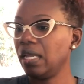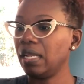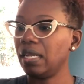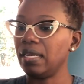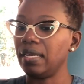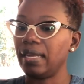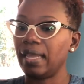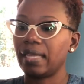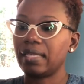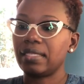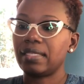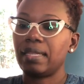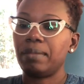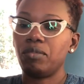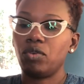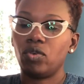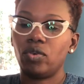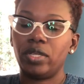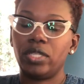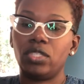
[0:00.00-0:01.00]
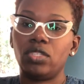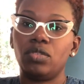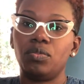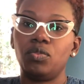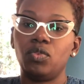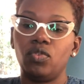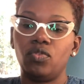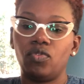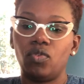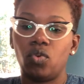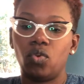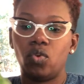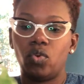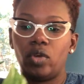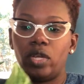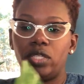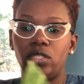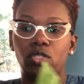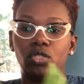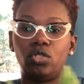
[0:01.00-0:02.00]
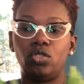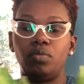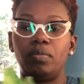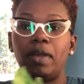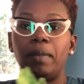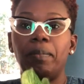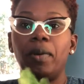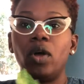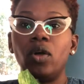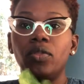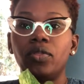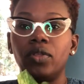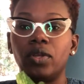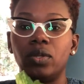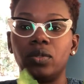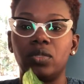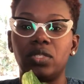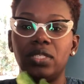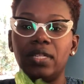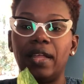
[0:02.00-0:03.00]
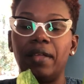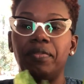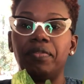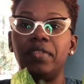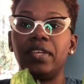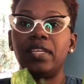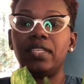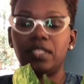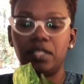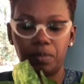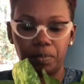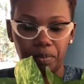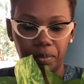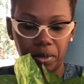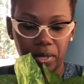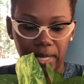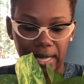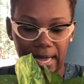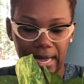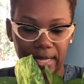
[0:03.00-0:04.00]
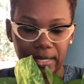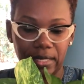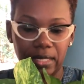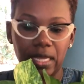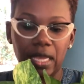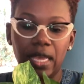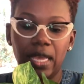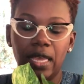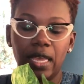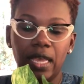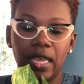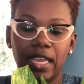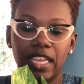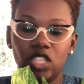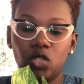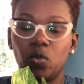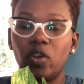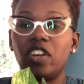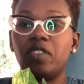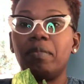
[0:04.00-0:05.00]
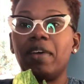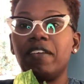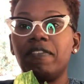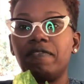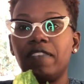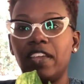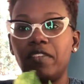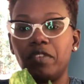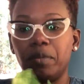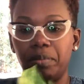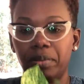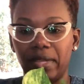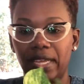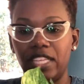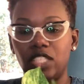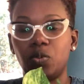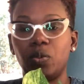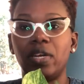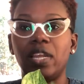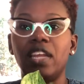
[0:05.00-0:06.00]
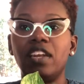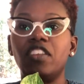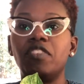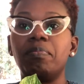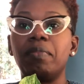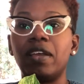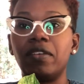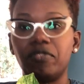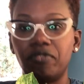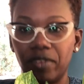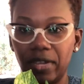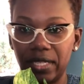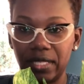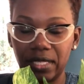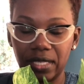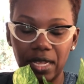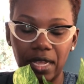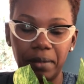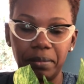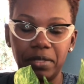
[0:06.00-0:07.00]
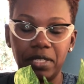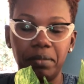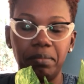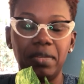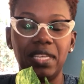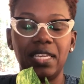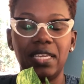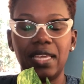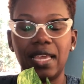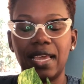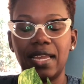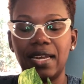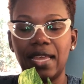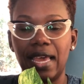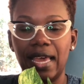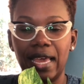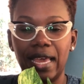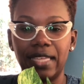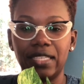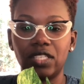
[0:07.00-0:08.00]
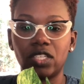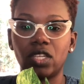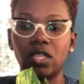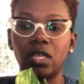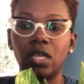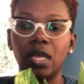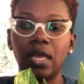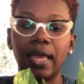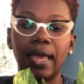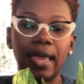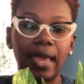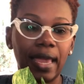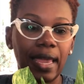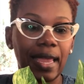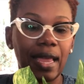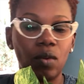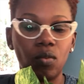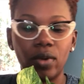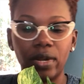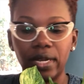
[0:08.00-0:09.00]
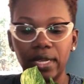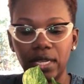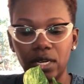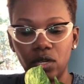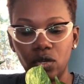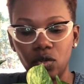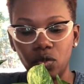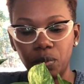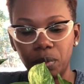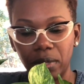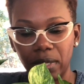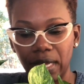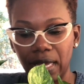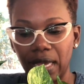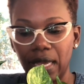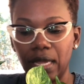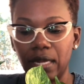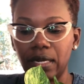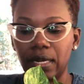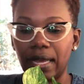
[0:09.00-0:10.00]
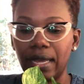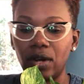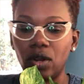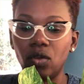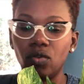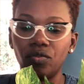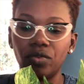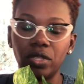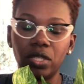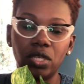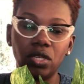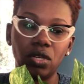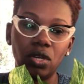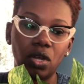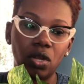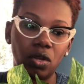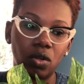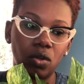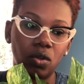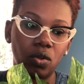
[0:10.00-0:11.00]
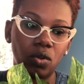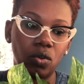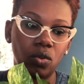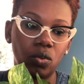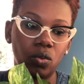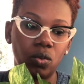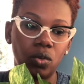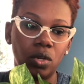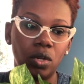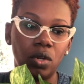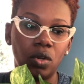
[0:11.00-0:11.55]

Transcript: Next, I'm going to move on to my pothos. Now, this plant is one of my favorite plants. When any of my friends come to me and ask, hey, I want to get a new plant, I don't really know